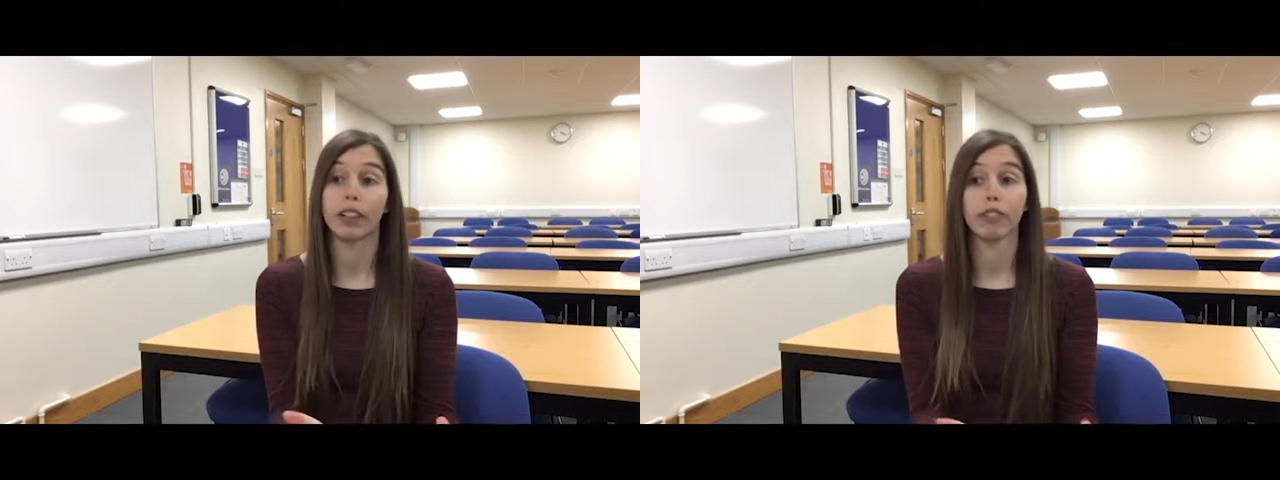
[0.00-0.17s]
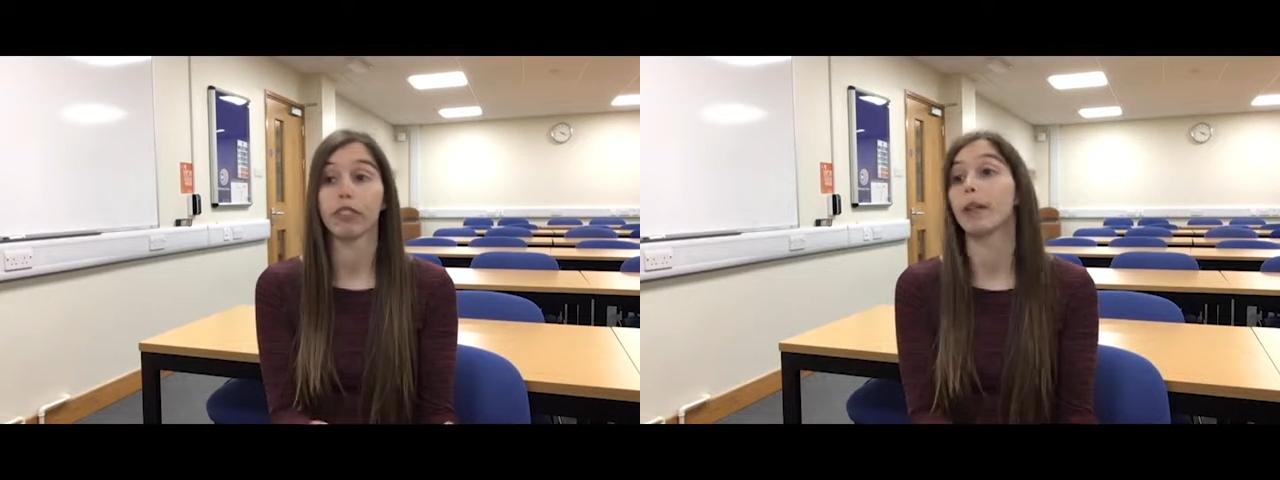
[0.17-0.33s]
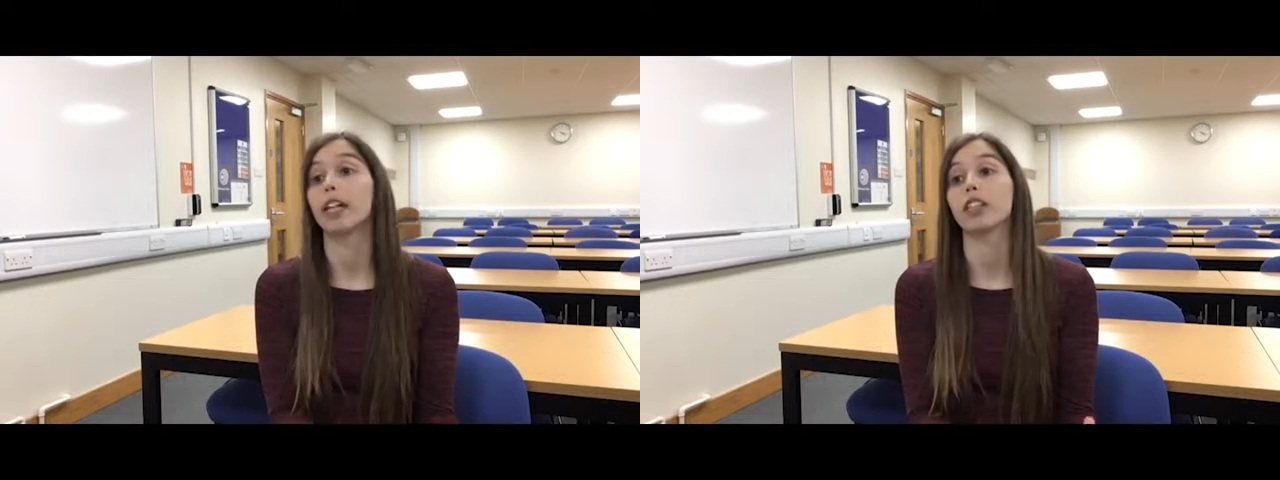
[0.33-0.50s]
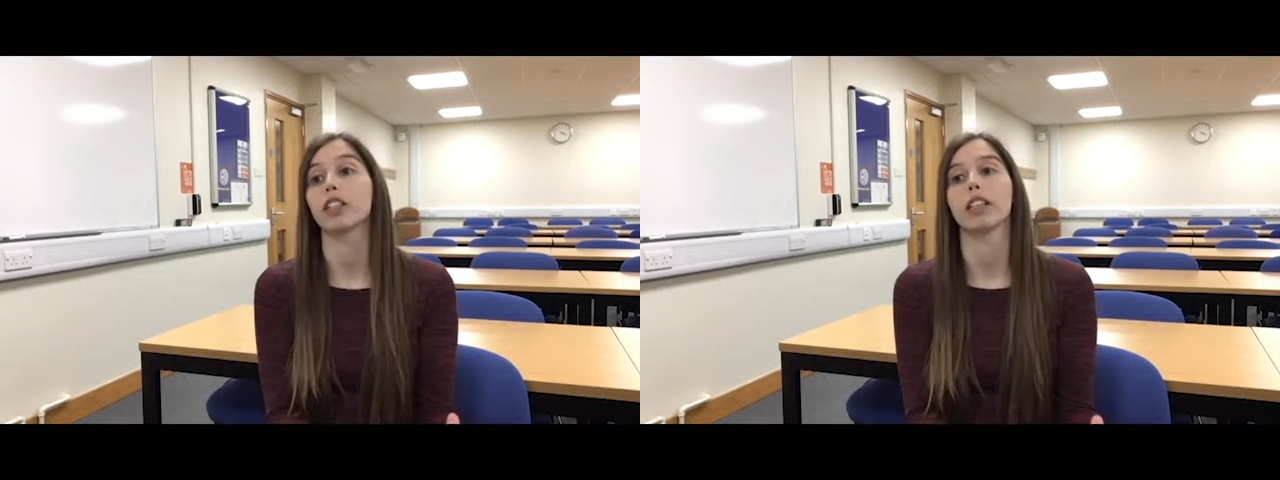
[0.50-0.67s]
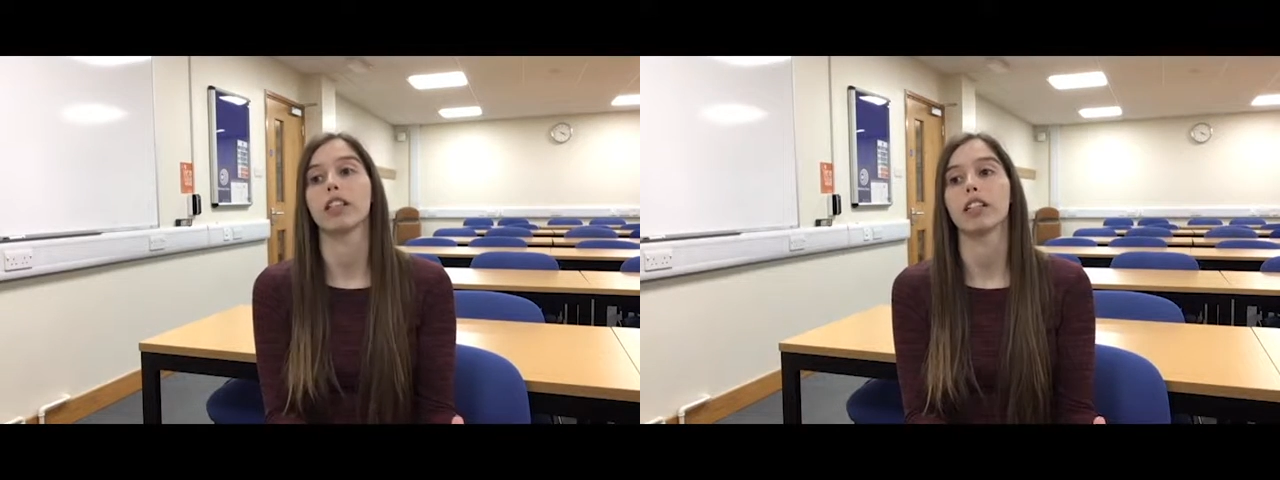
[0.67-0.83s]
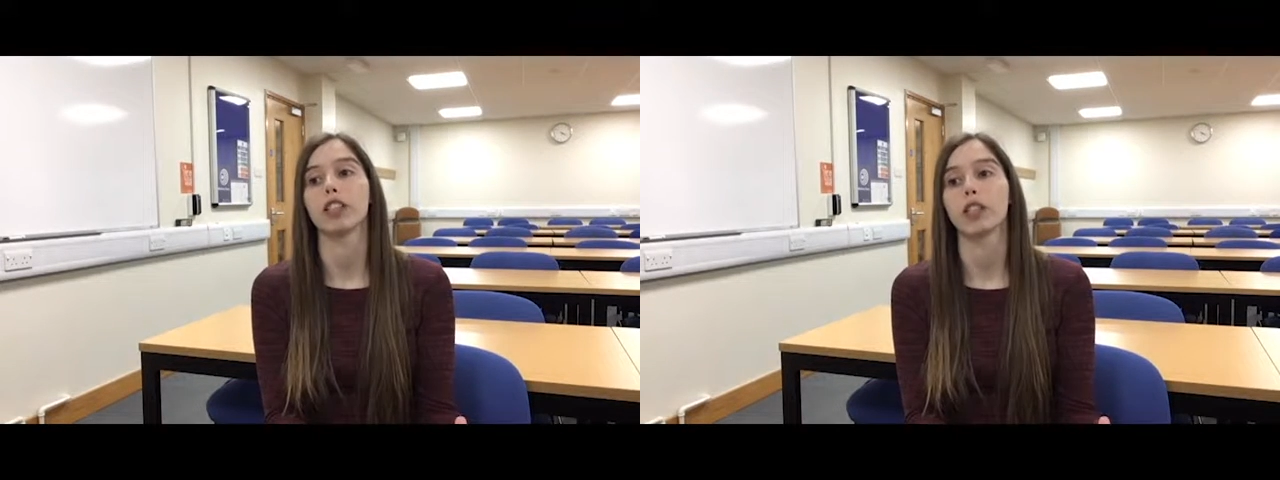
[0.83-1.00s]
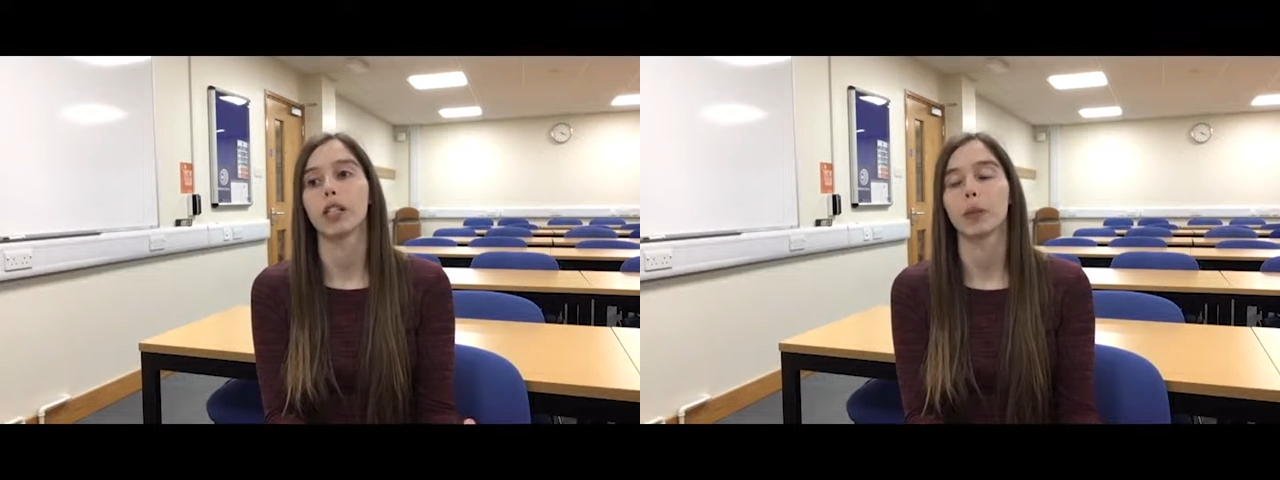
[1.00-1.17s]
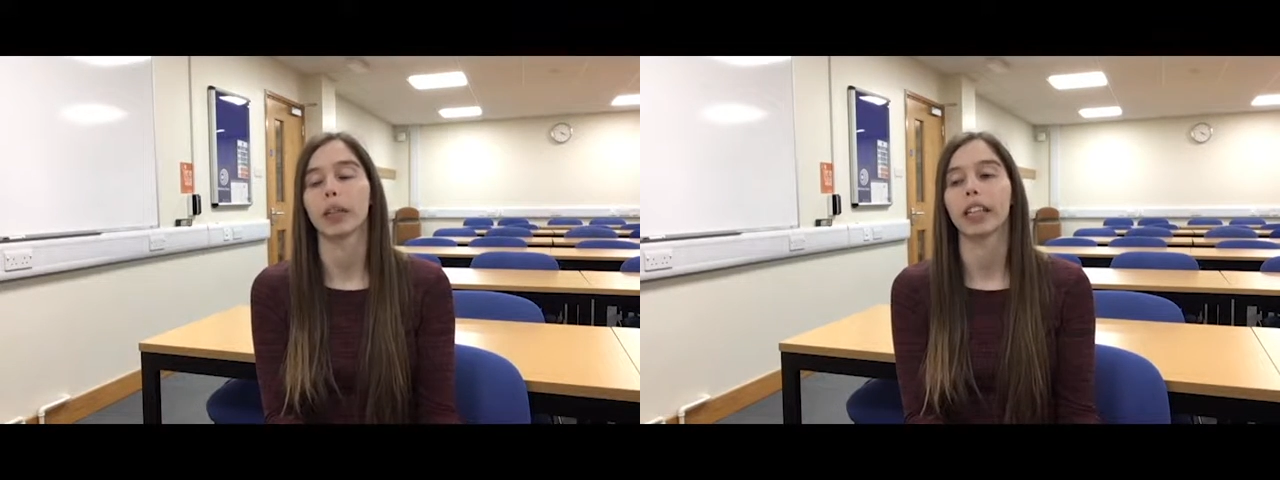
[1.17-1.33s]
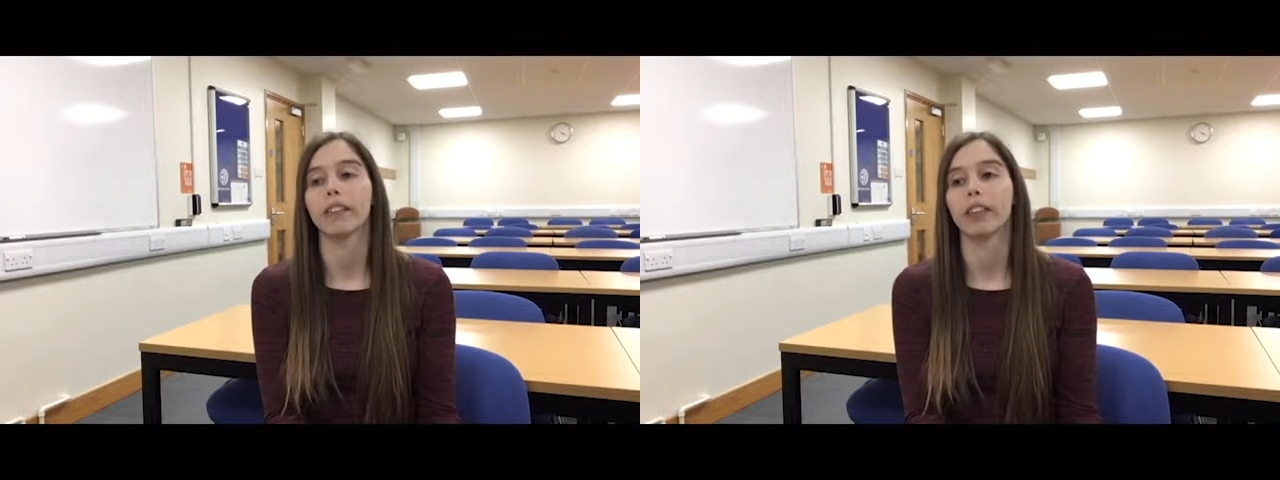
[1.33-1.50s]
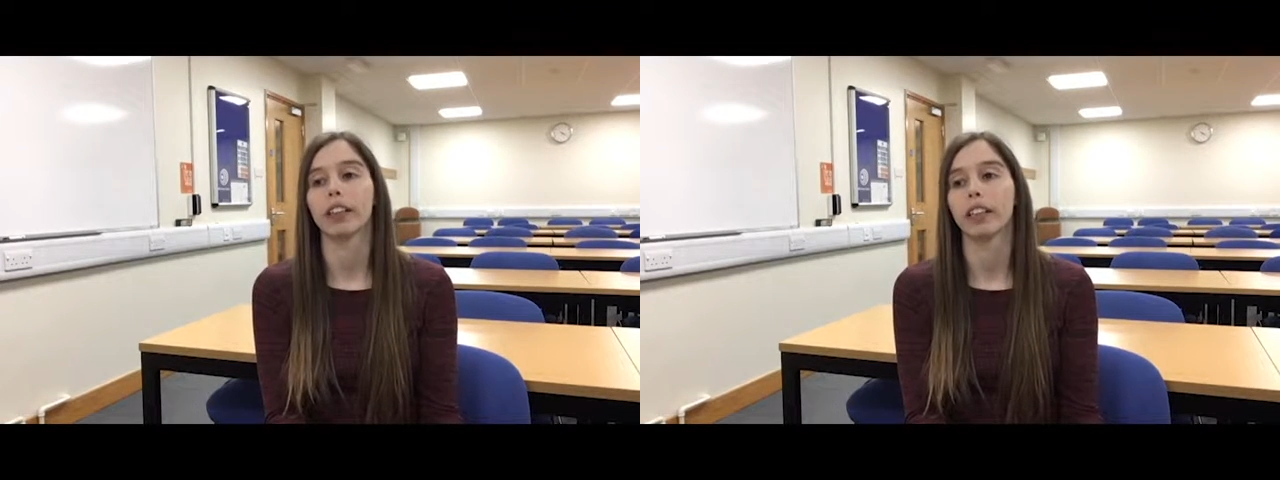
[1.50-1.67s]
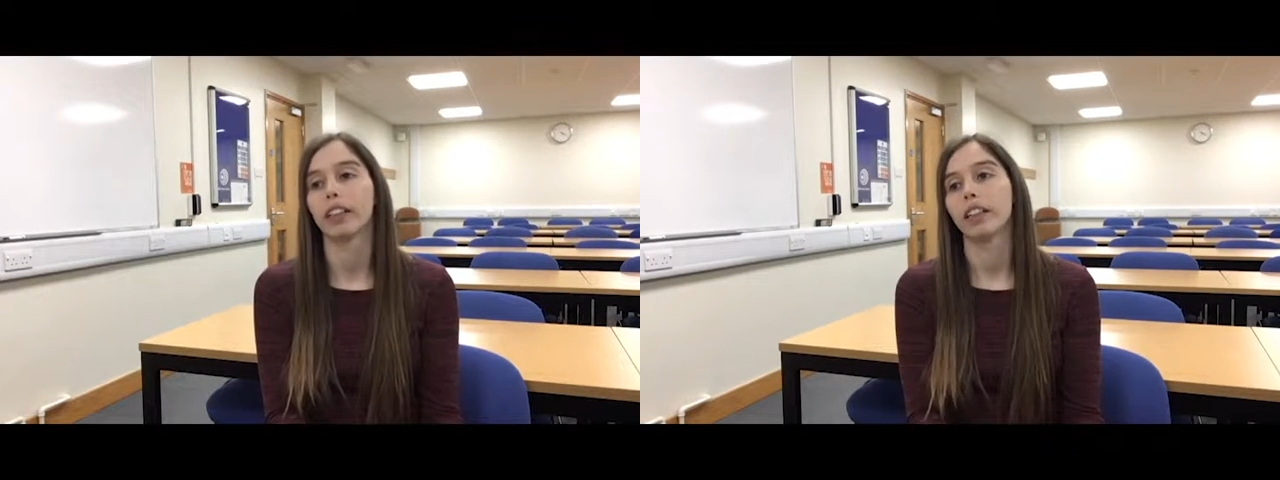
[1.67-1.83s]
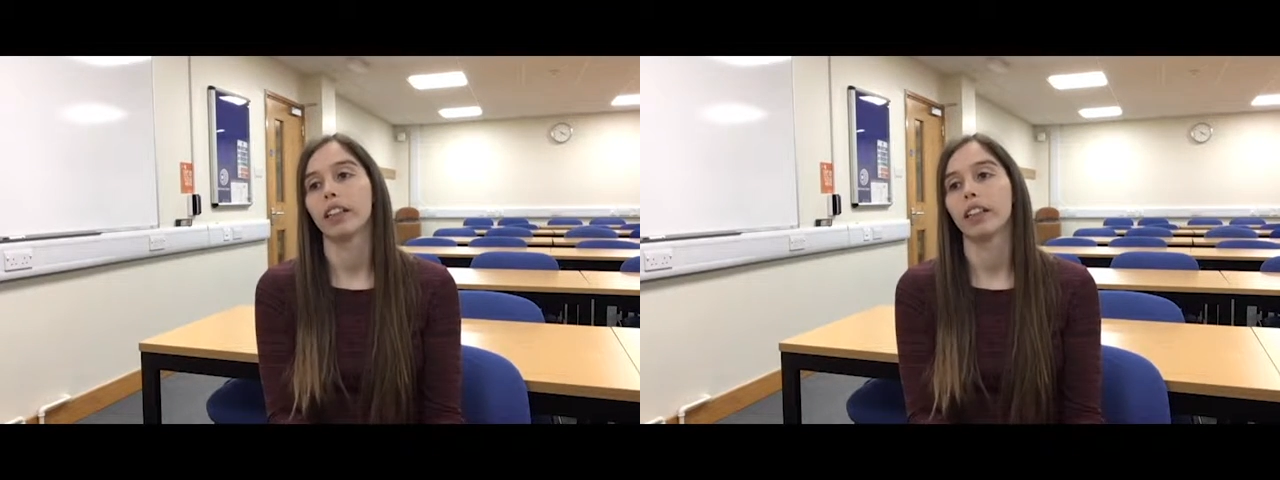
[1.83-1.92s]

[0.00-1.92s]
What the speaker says: information that the students were given,